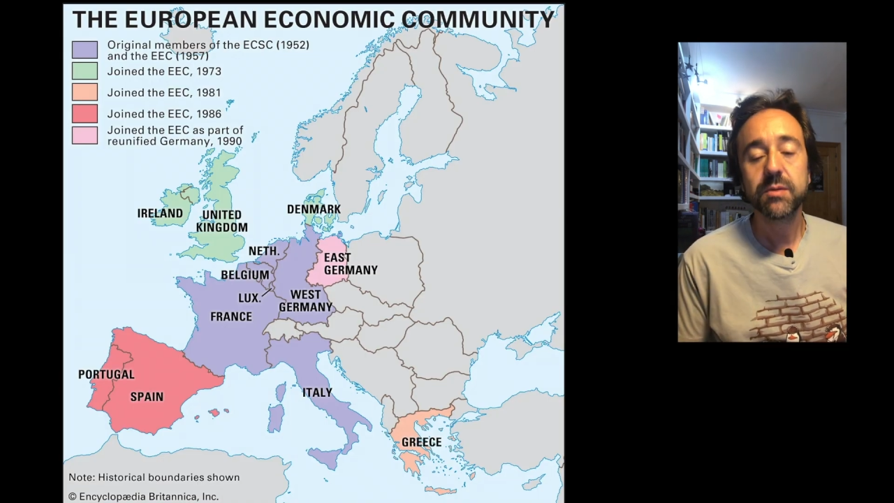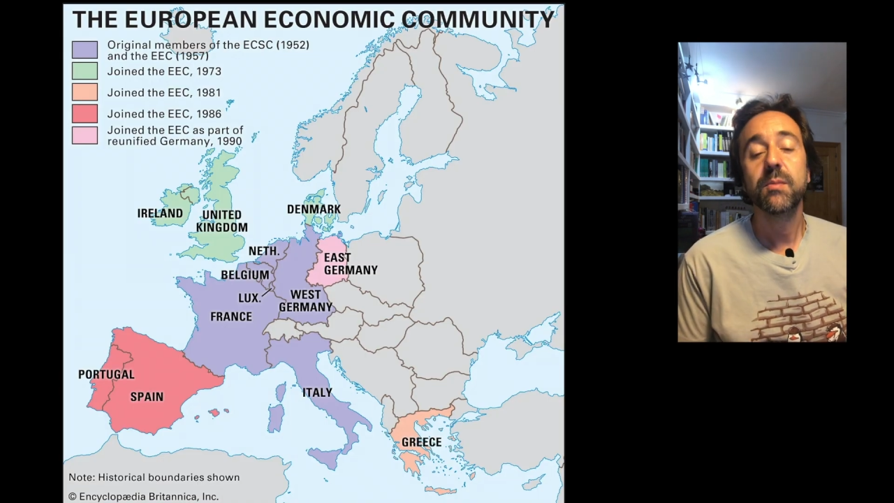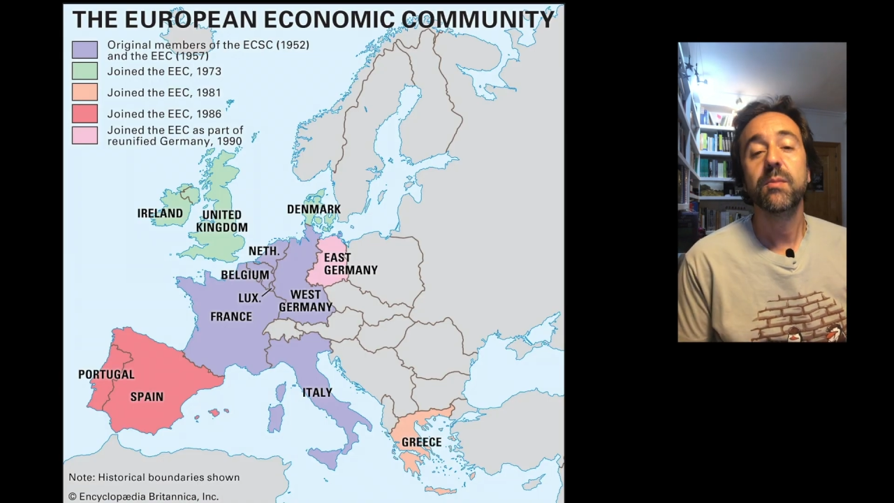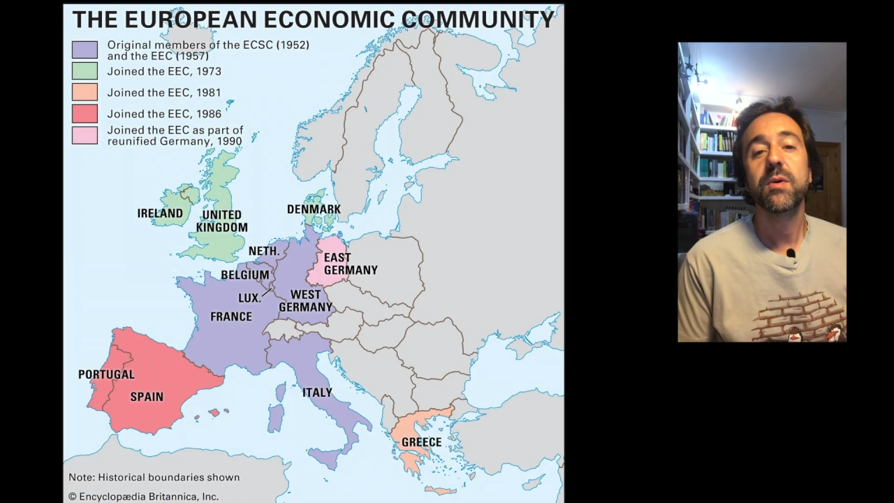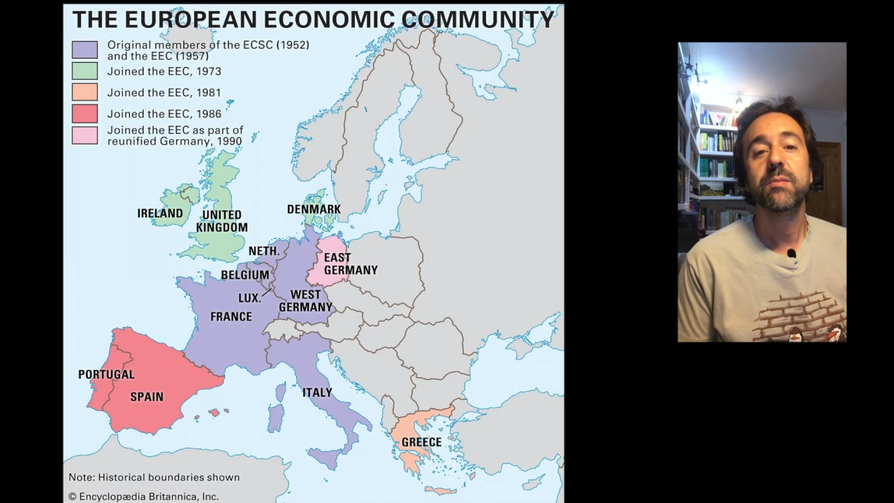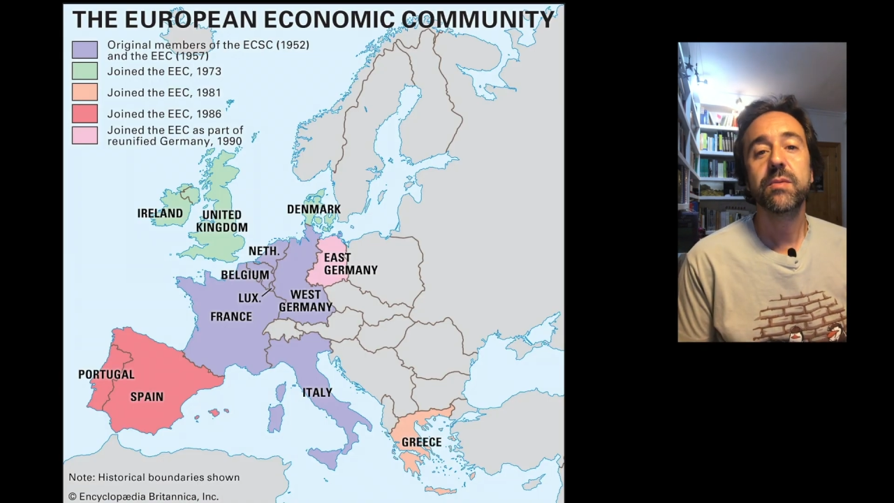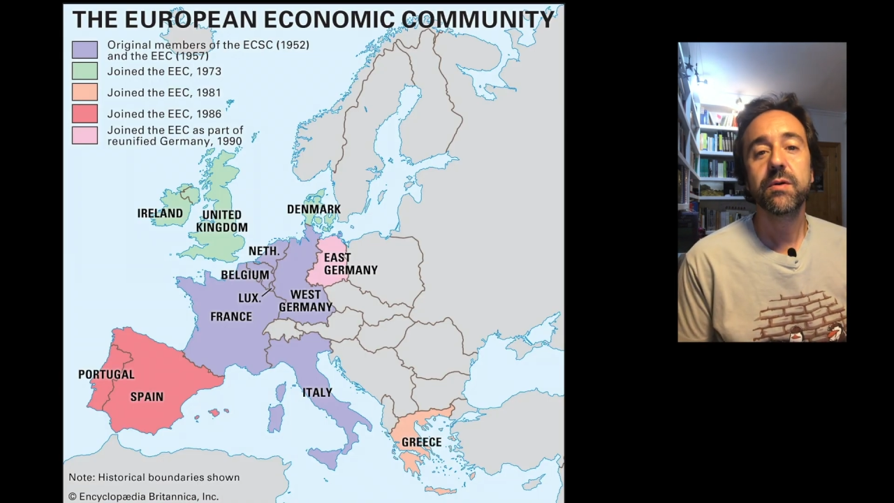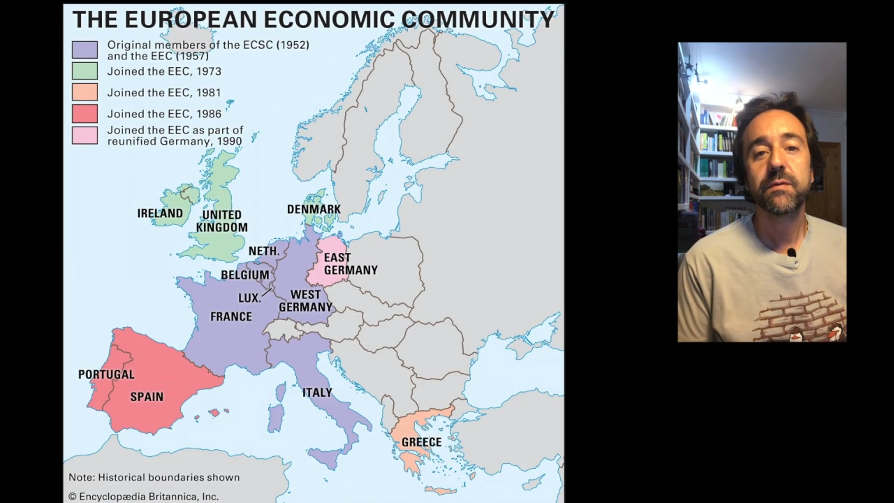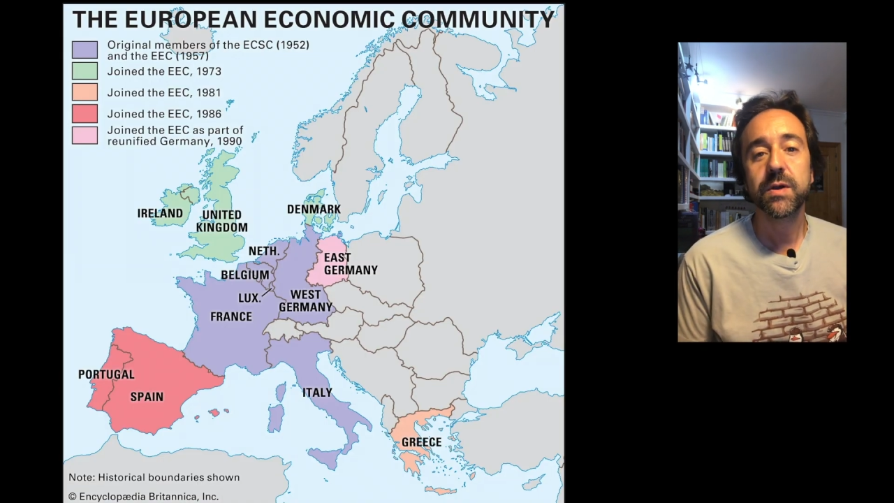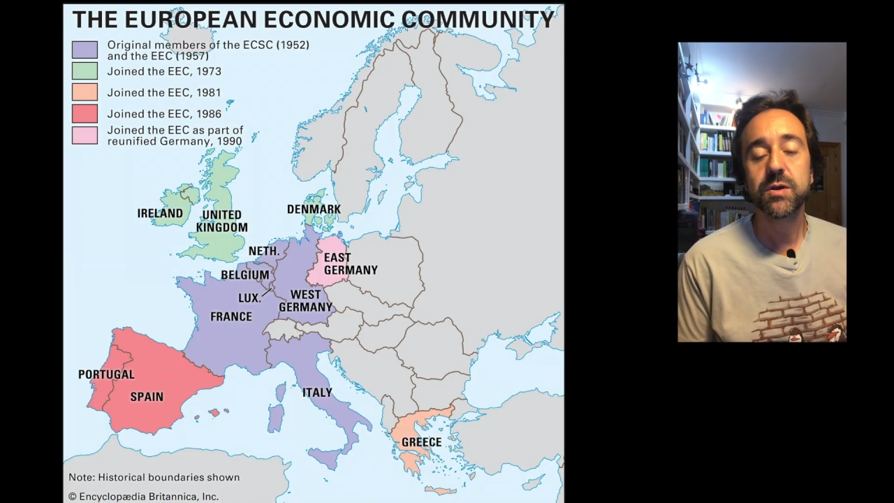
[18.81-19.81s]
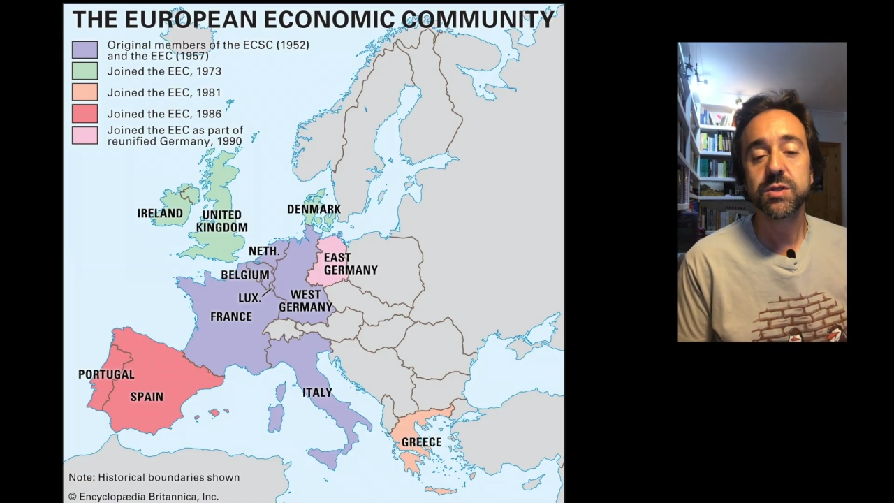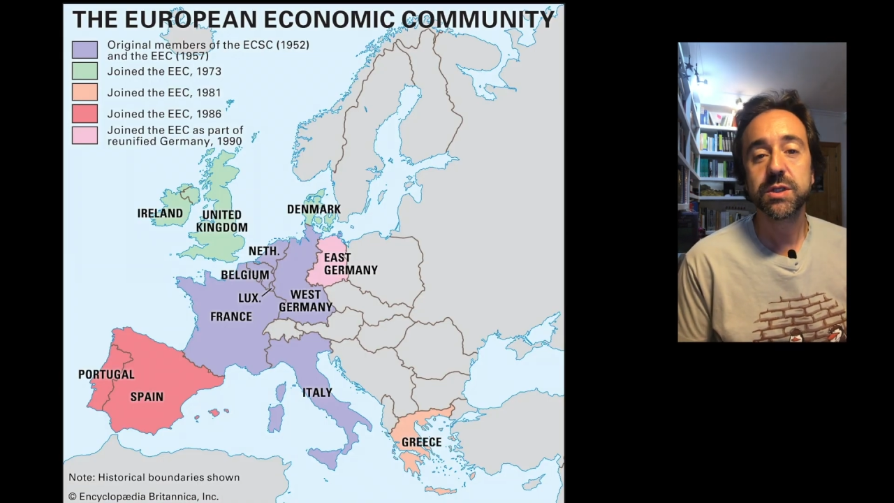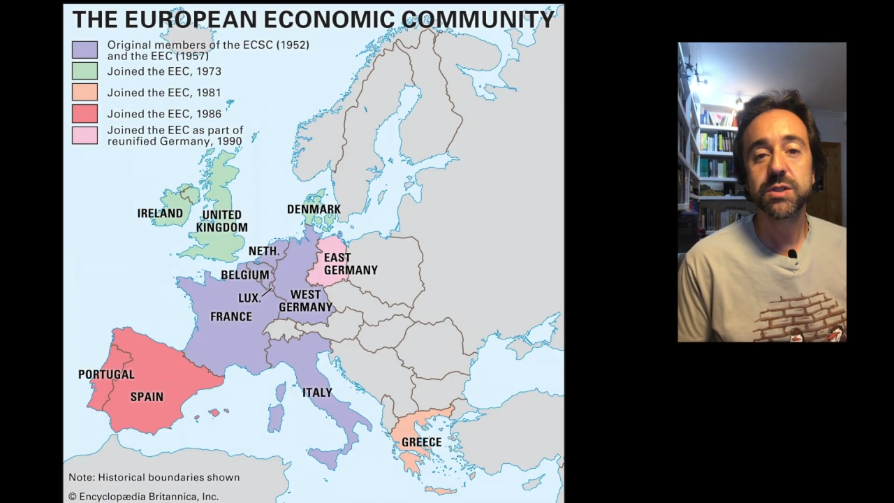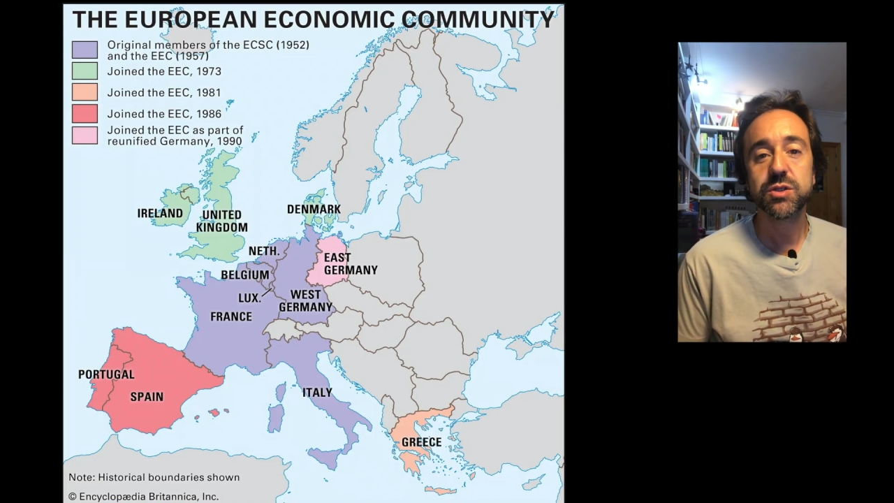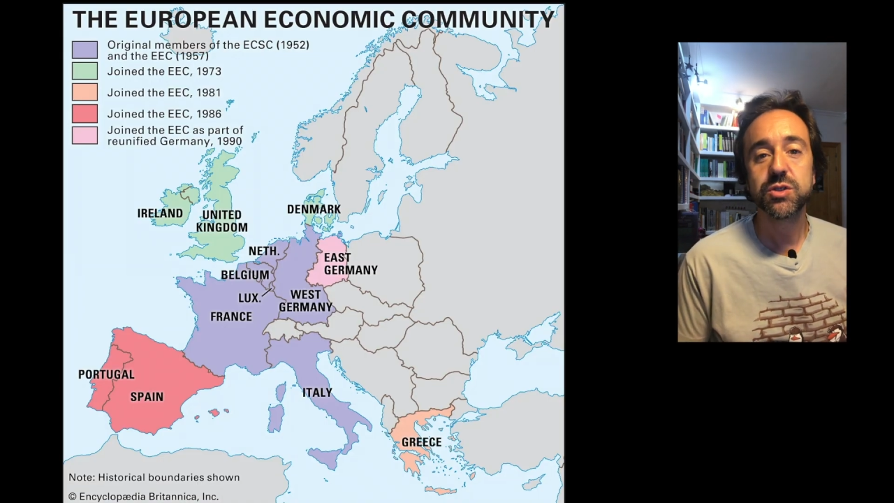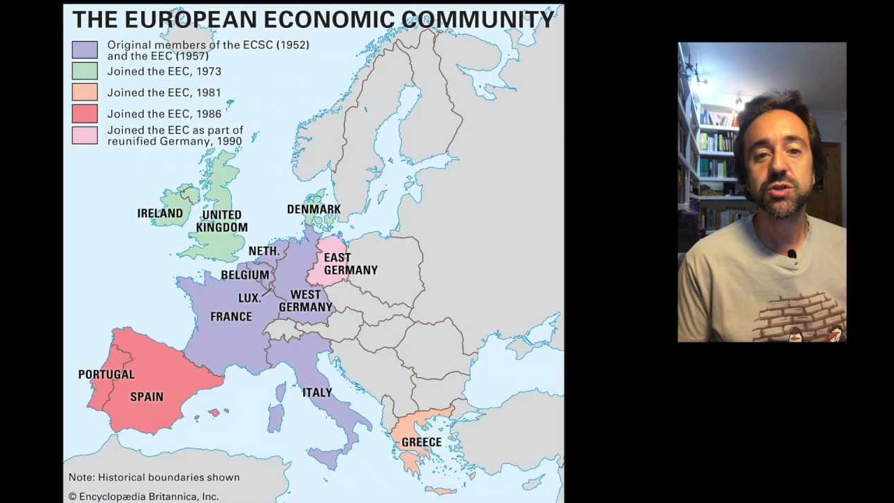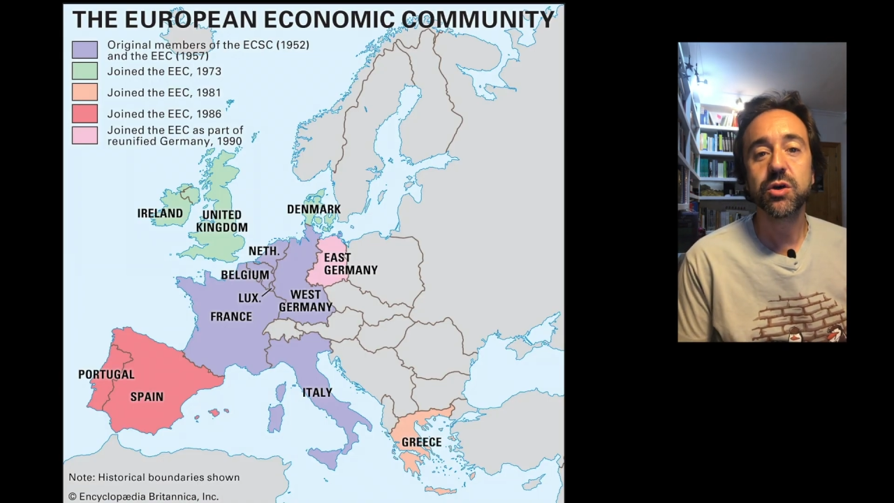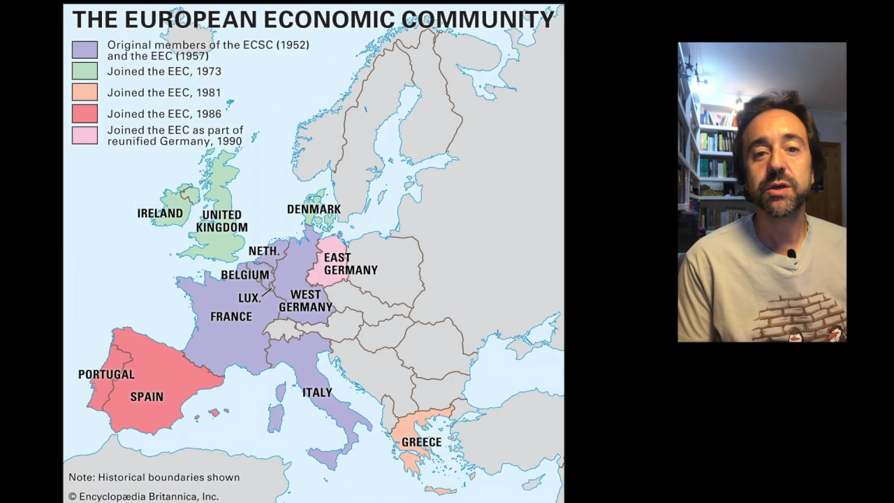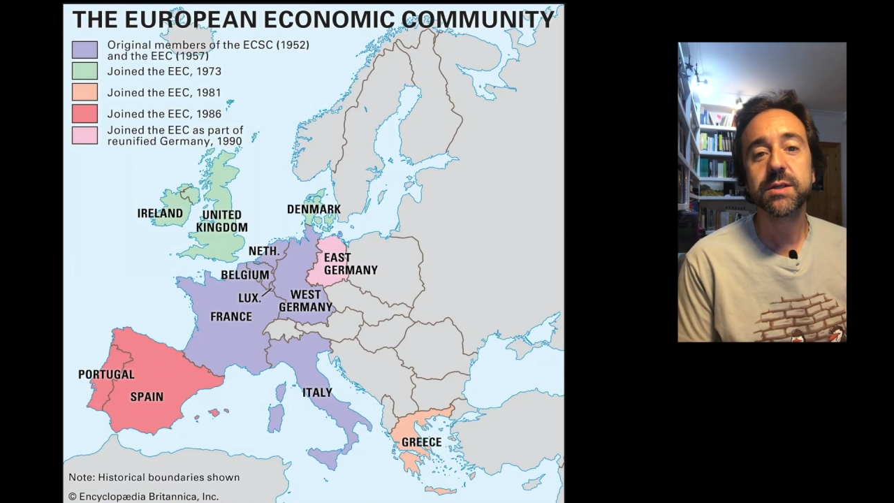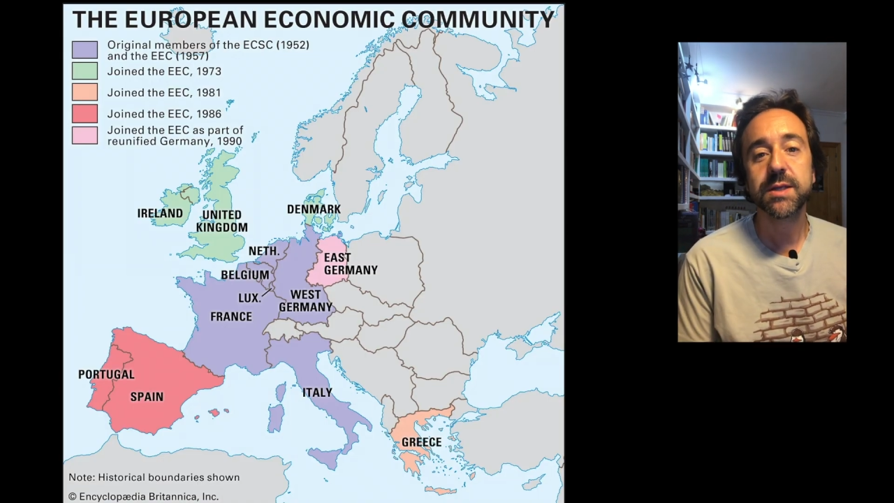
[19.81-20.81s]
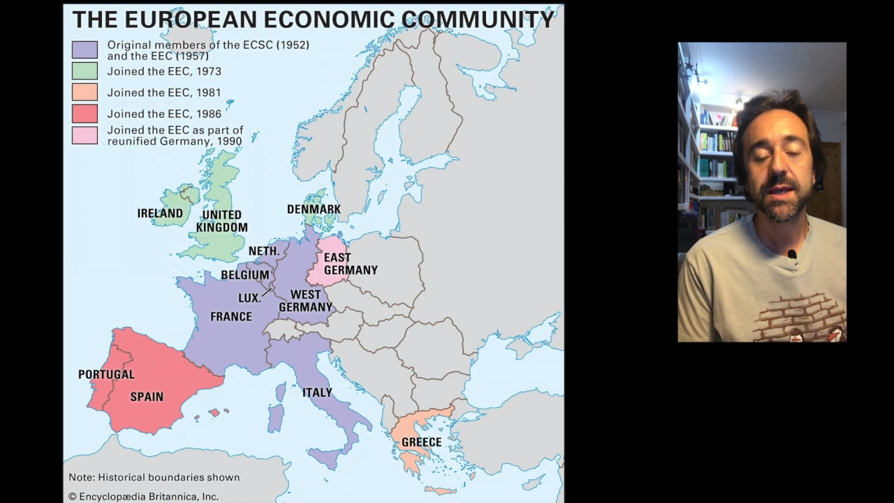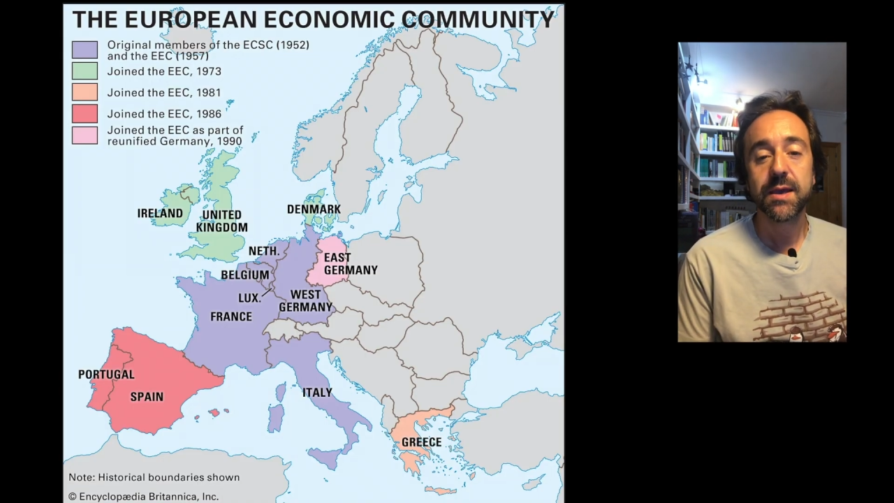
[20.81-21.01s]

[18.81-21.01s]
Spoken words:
member because it joined